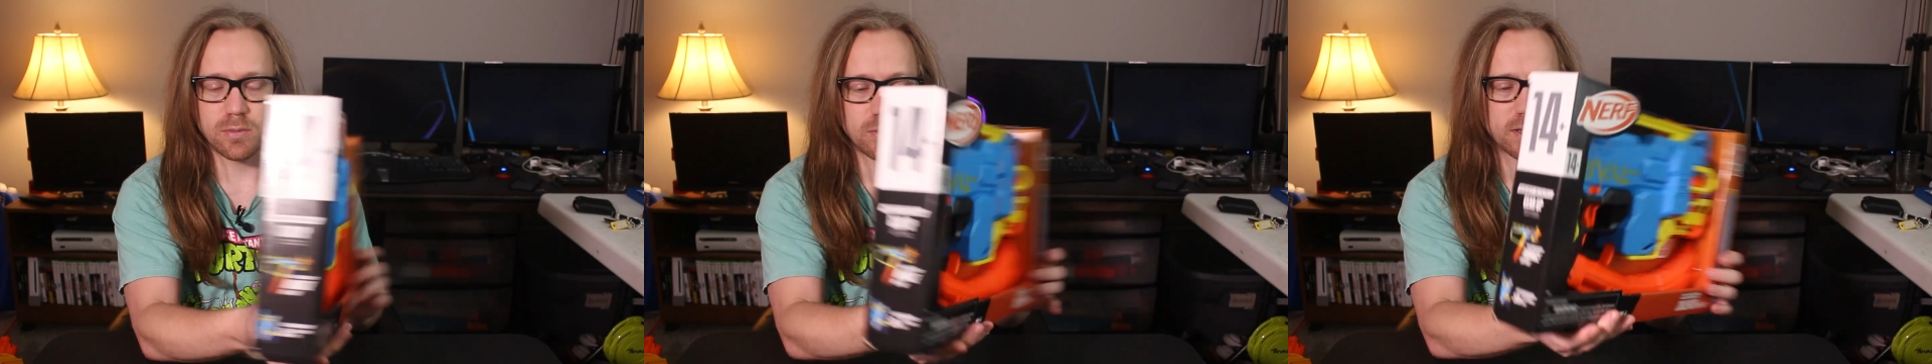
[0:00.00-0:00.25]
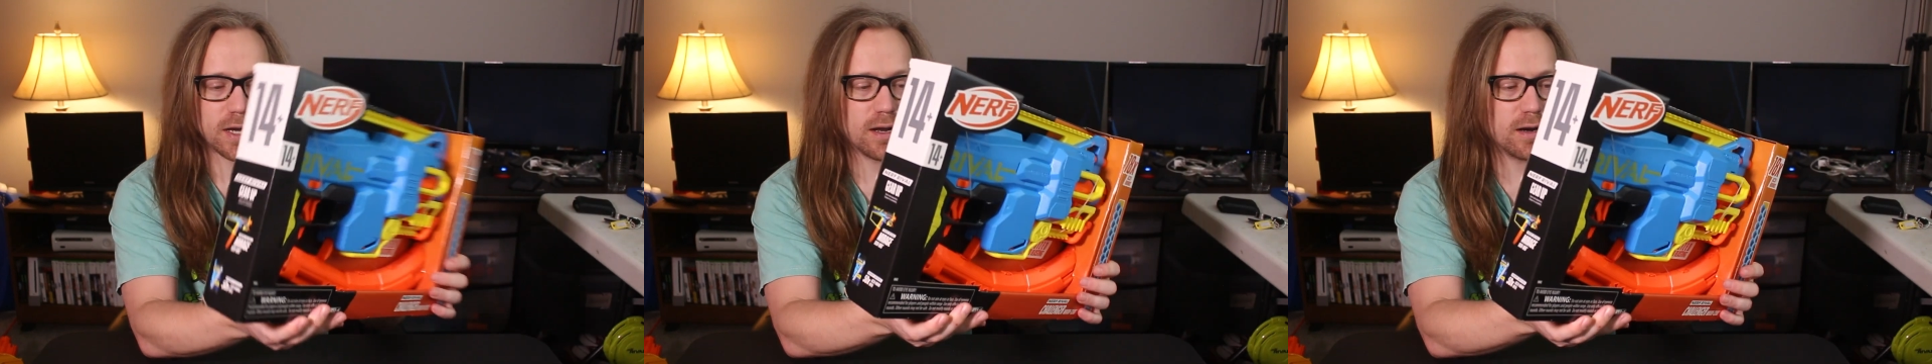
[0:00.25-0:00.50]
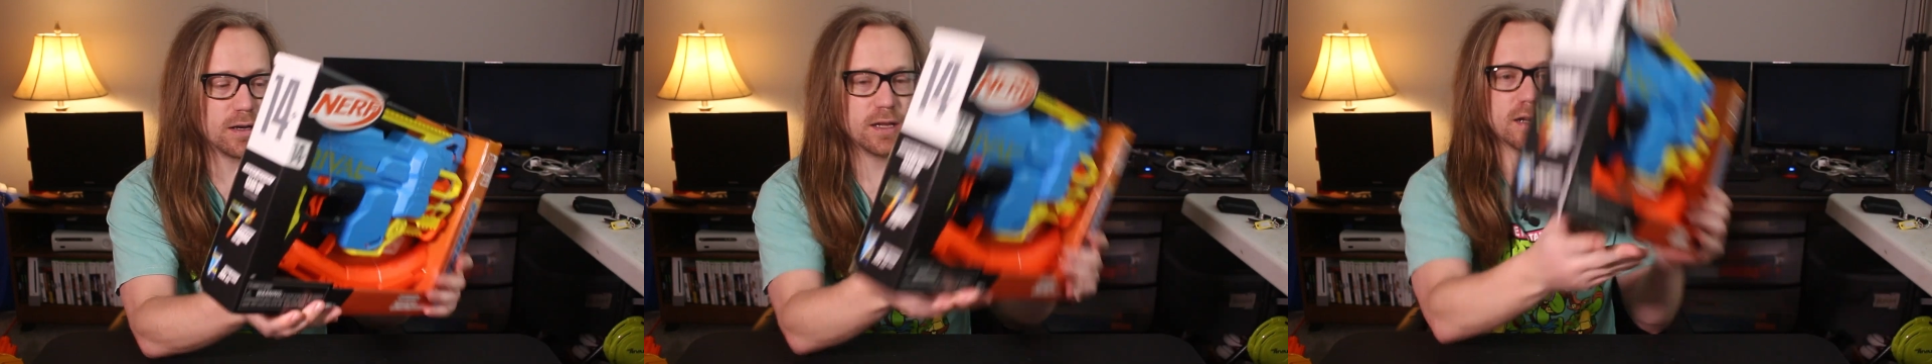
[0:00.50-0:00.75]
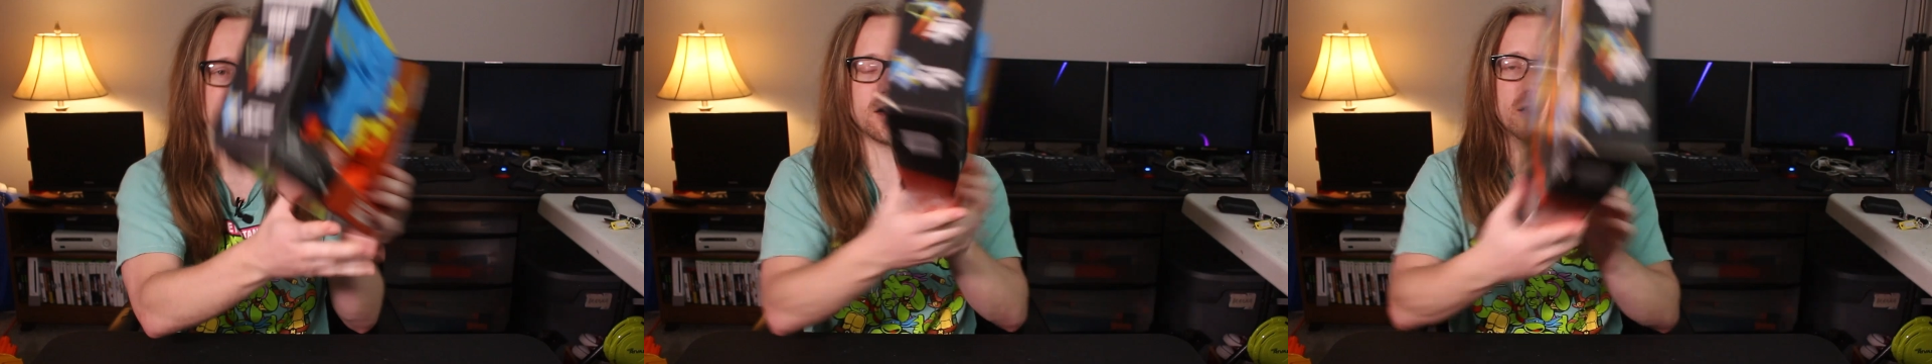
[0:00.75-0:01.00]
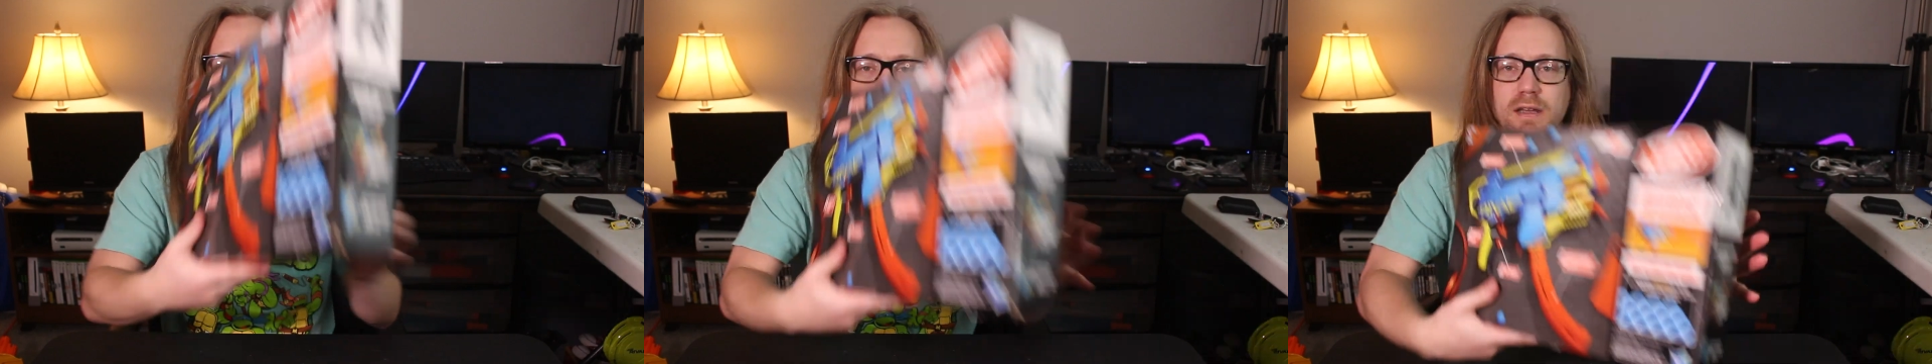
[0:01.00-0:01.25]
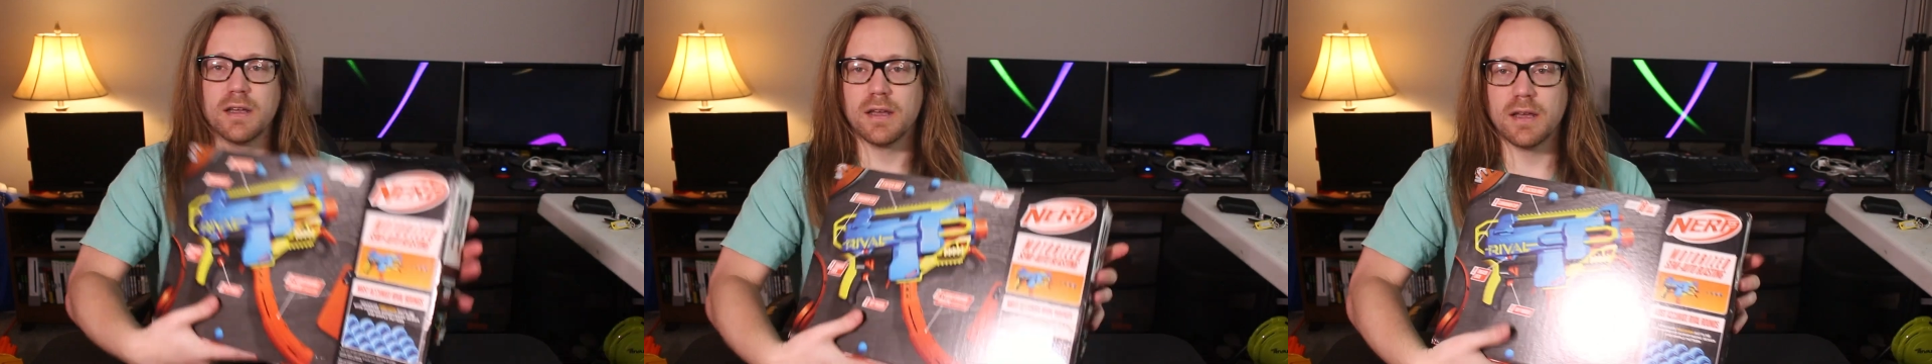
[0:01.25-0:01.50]
we got on here.
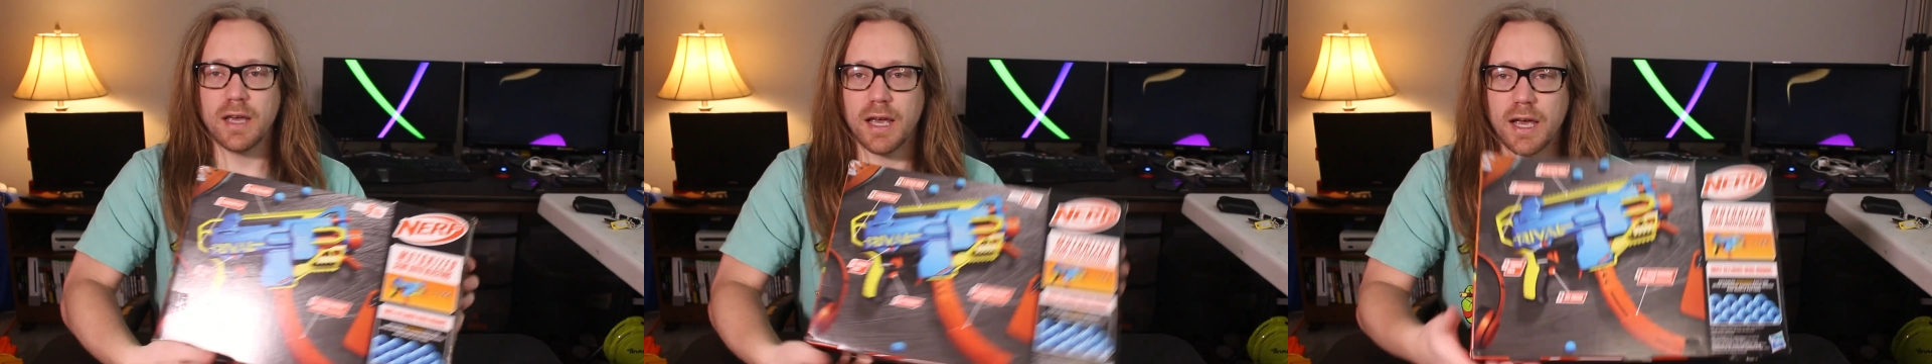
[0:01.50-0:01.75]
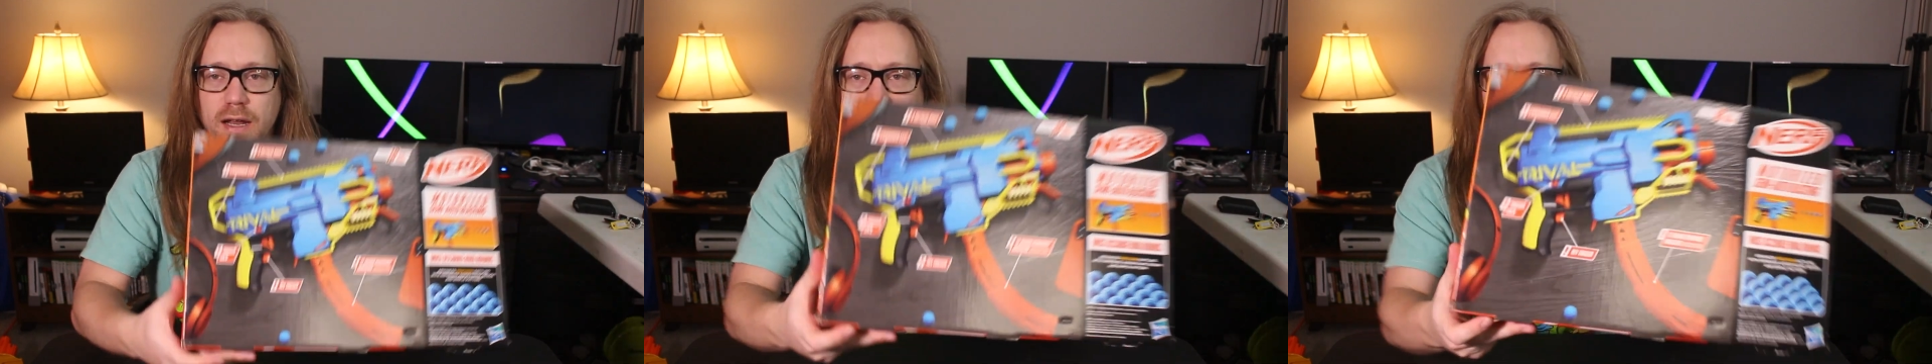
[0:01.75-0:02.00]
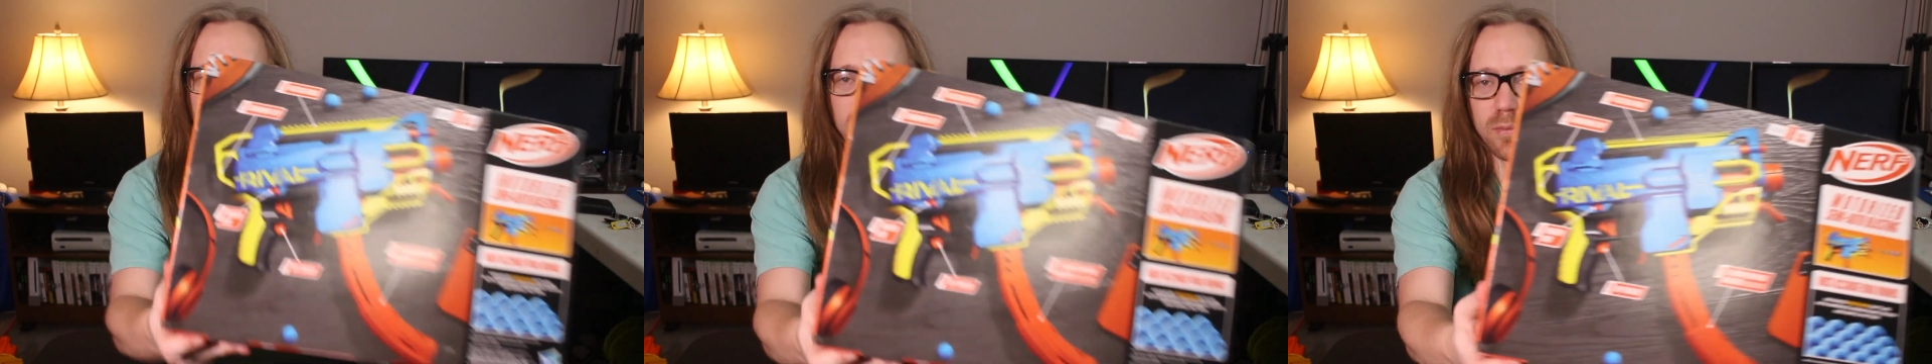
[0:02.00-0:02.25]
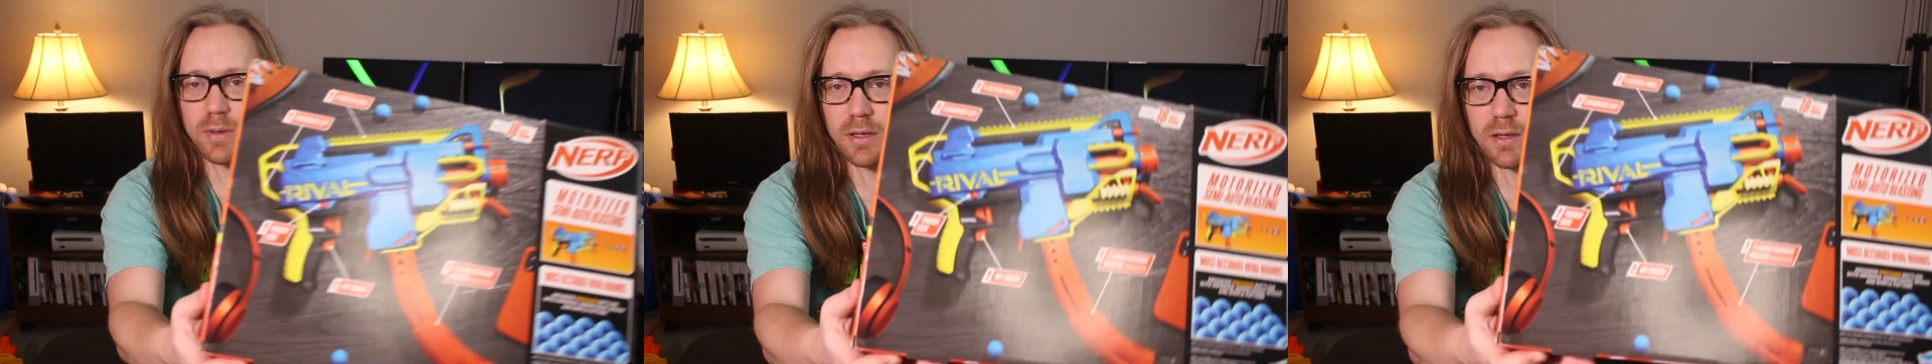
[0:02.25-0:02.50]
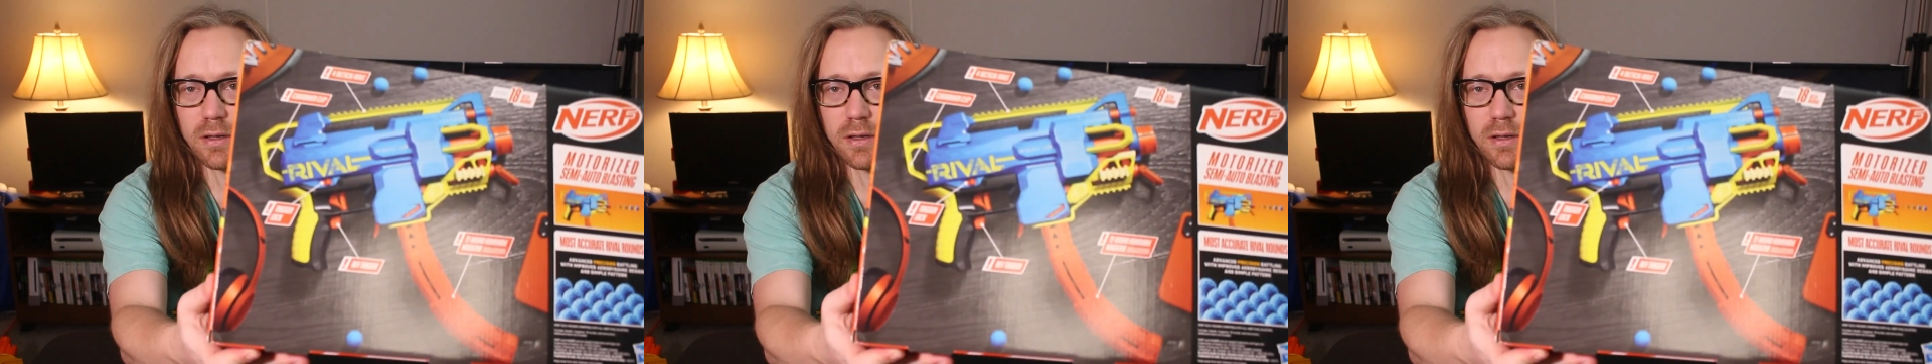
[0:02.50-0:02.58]
And here's a little bit